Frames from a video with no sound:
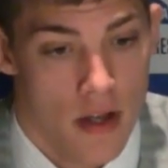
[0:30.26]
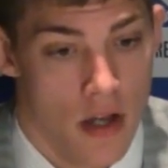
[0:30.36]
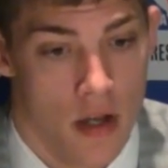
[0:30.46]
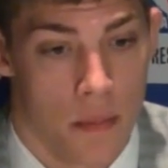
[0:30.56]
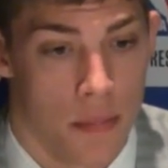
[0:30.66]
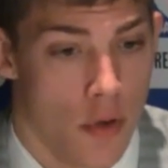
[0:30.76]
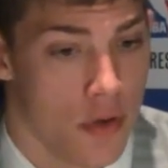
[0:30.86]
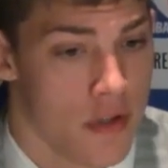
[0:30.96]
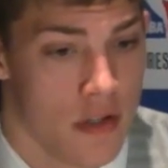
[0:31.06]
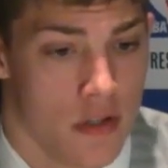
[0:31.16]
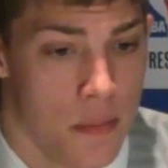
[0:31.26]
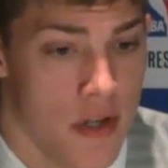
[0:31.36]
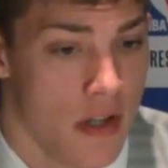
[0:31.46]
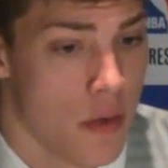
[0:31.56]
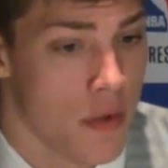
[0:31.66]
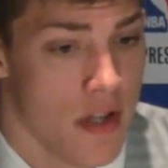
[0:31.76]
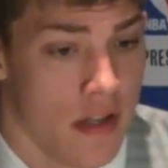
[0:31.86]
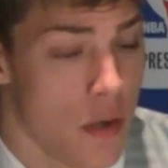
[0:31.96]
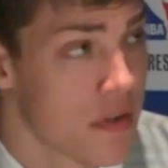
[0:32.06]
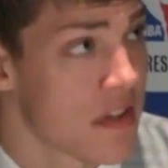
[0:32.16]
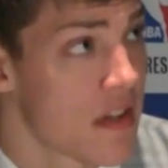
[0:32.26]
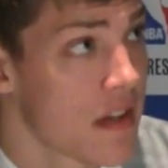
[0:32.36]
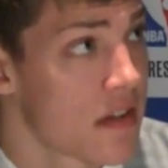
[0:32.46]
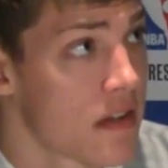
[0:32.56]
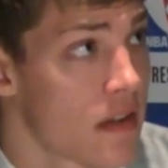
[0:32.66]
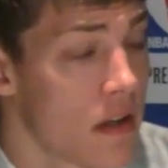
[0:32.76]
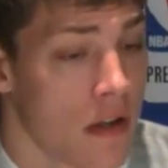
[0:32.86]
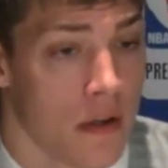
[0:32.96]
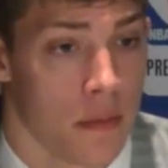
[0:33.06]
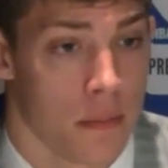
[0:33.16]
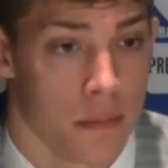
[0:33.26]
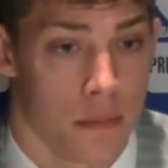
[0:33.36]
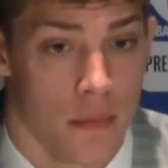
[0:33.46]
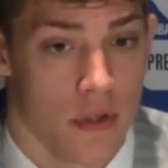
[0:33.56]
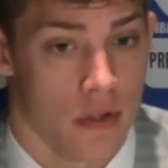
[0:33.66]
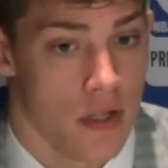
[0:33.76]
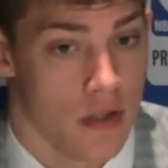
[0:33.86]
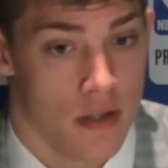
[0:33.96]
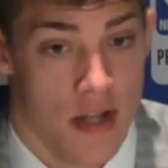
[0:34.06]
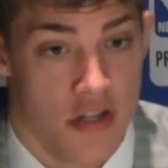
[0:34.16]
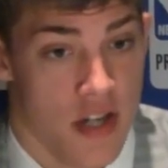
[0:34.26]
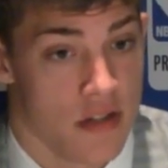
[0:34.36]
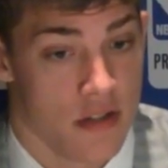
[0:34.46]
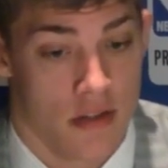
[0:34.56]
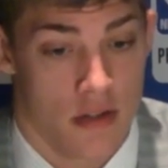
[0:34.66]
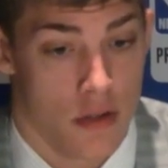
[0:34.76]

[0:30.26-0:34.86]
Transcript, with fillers: Uh, Portland, depending on where they go with six, um, th that changes.